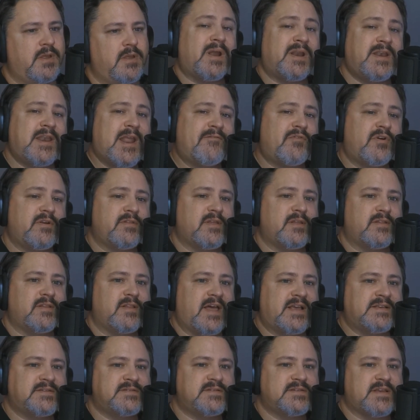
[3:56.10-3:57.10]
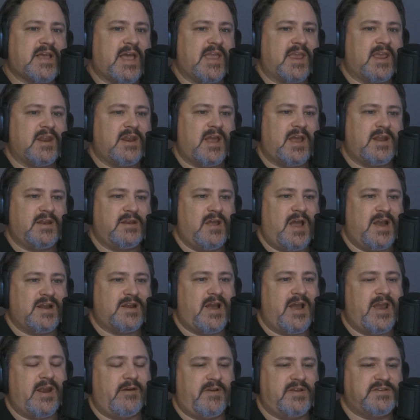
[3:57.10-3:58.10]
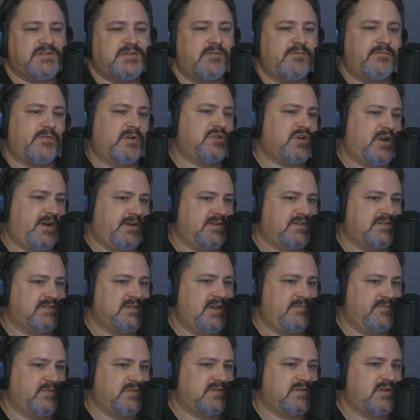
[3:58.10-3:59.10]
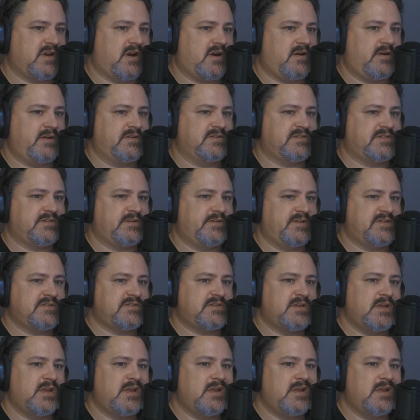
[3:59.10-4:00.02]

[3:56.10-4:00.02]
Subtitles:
But nevertheless, I cannot knock iRacing for trying to save this car in series,